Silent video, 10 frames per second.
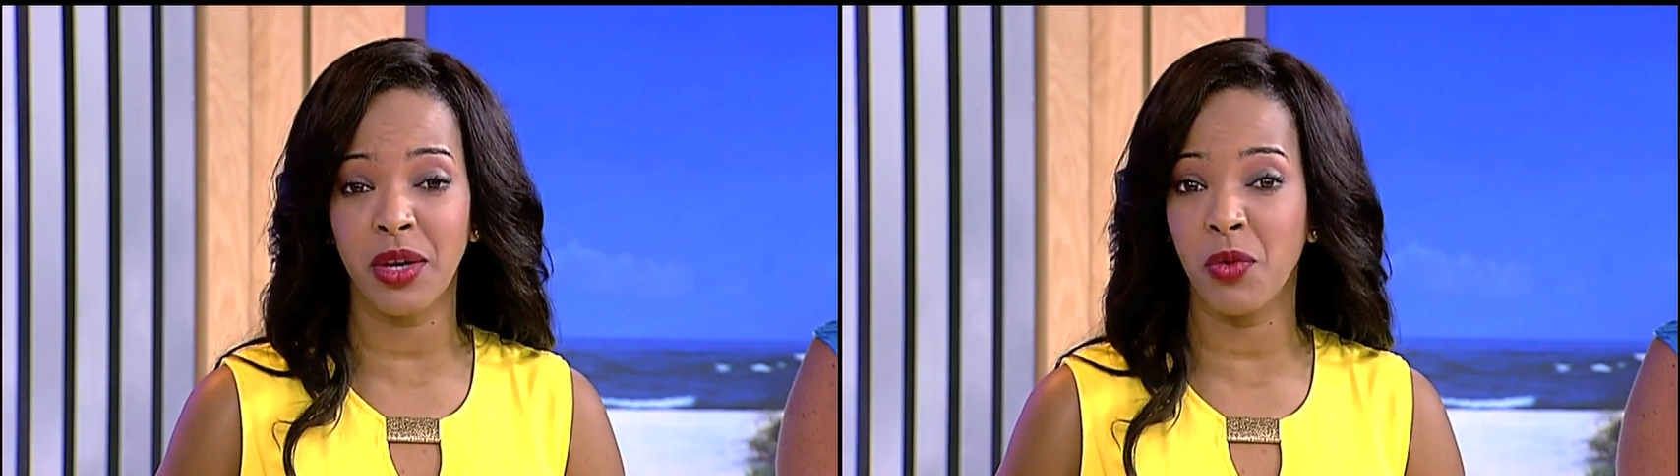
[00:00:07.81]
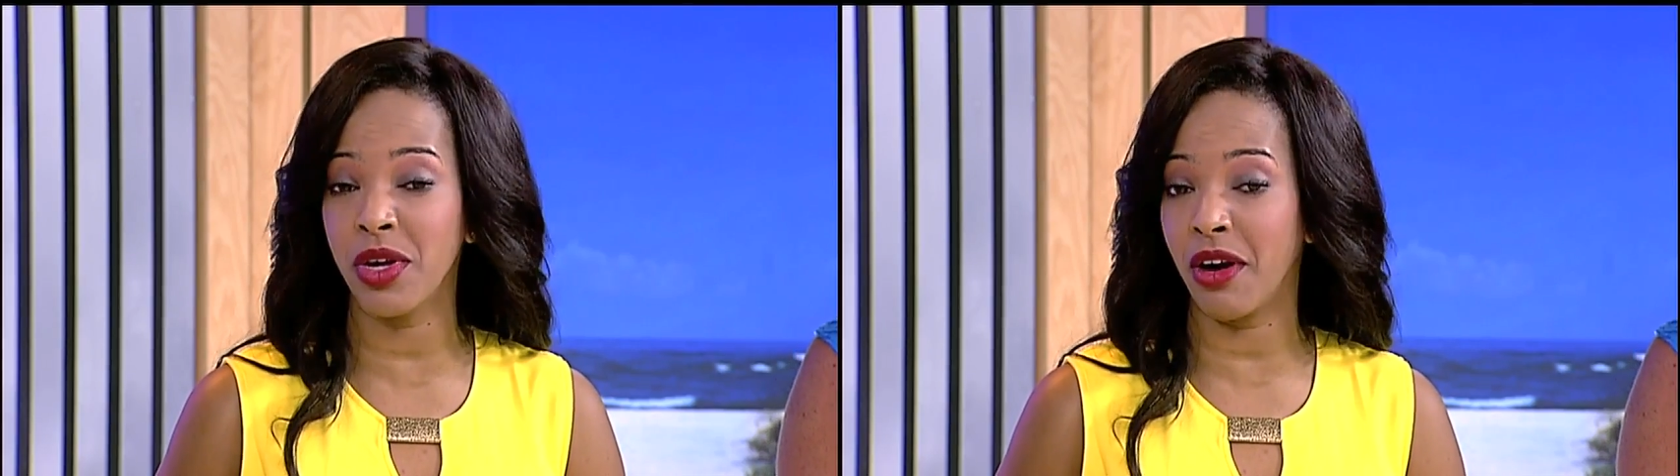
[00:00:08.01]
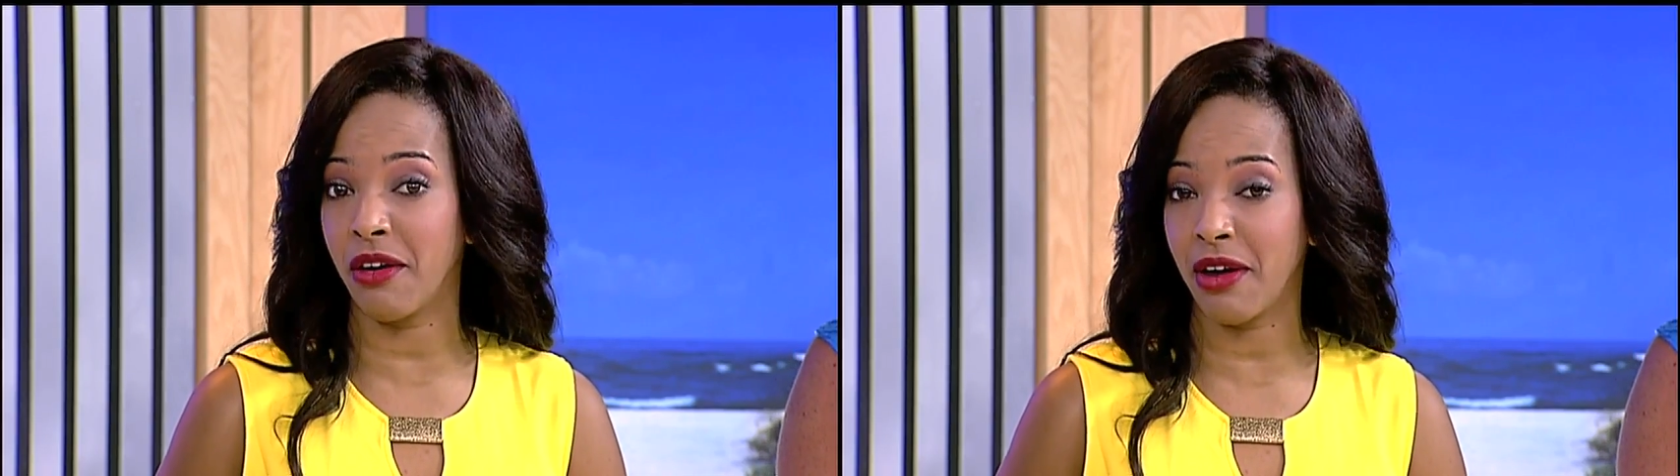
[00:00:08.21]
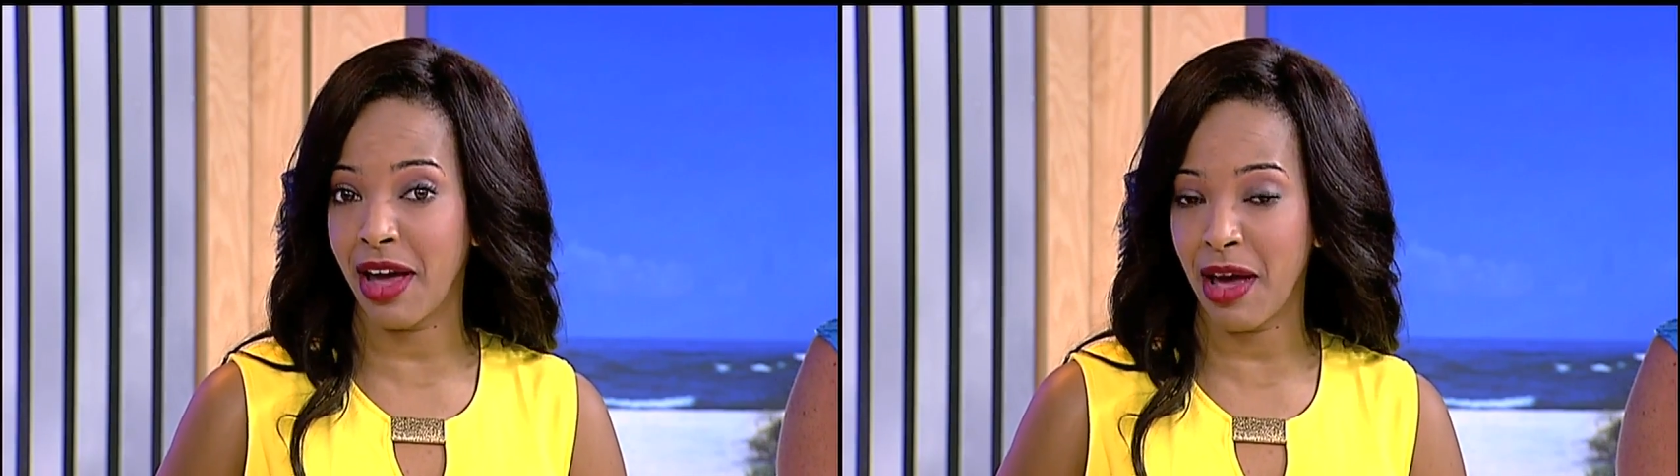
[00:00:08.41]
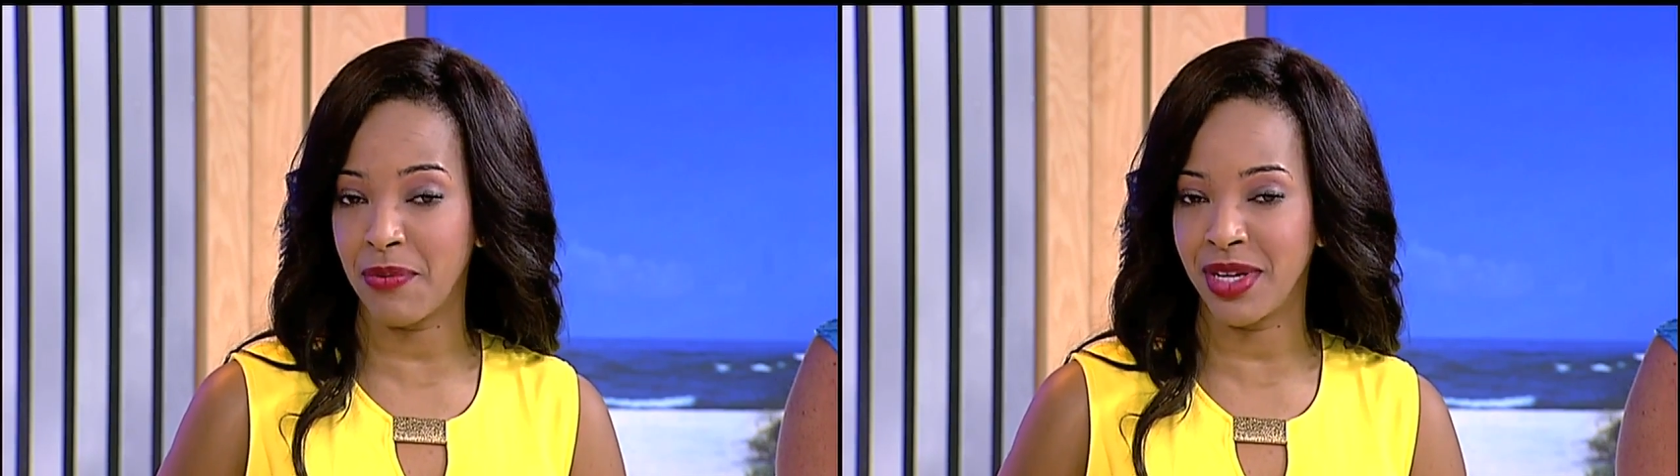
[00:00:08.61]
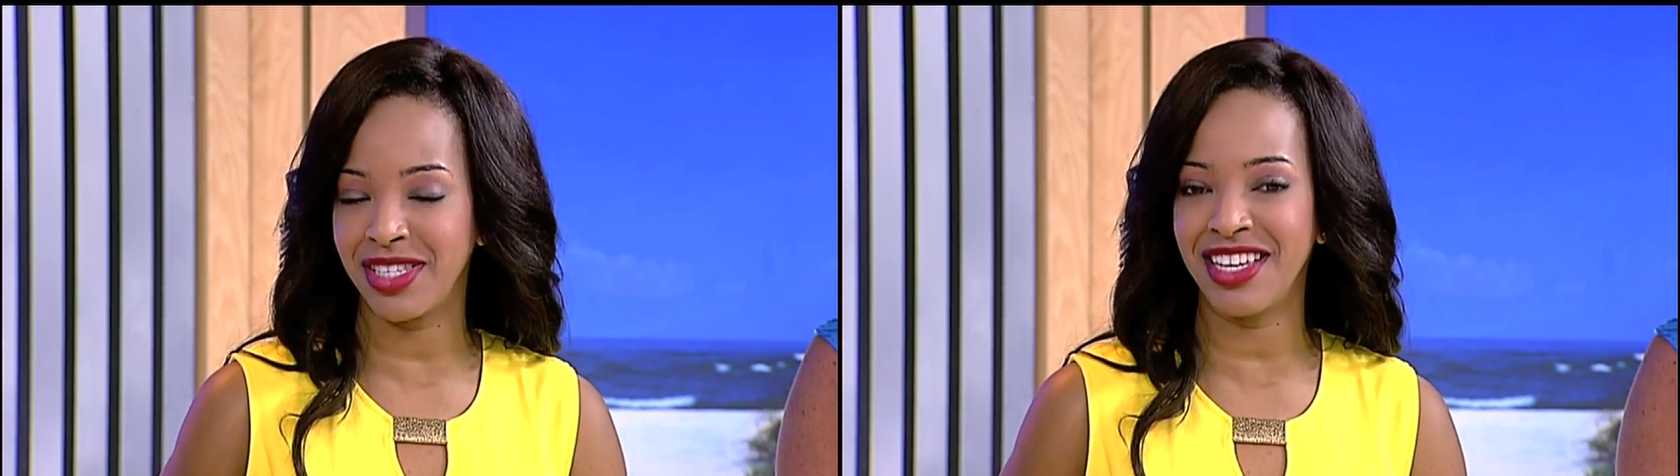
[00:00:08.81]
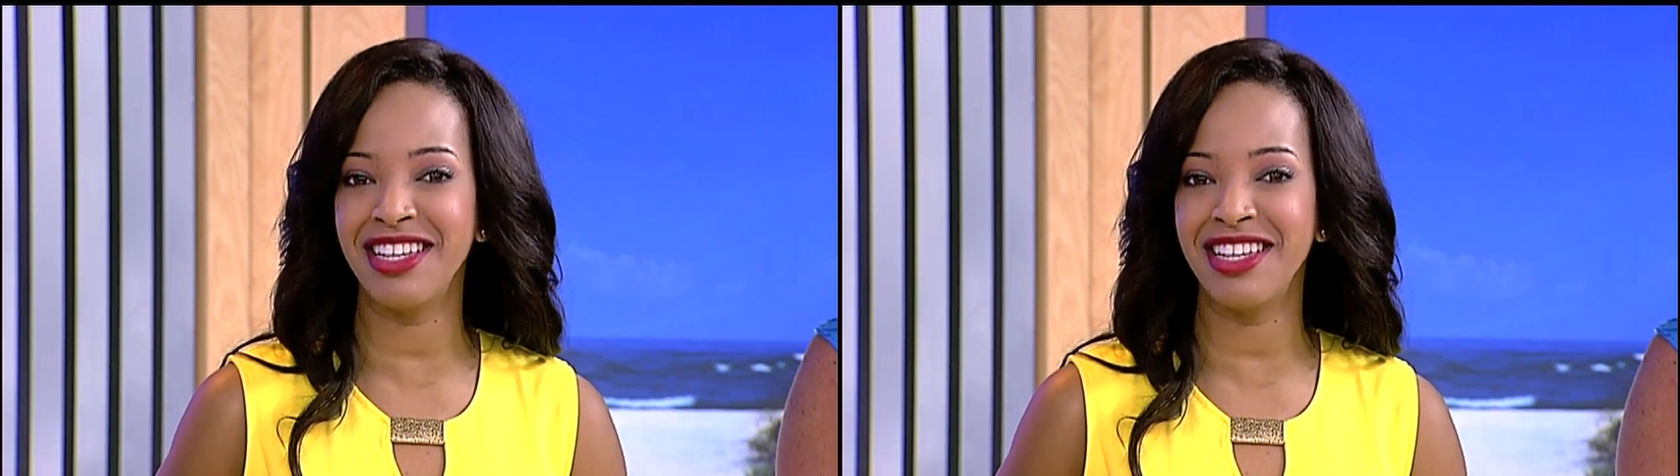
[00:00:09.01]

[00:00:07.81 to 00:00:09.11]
and we are happy to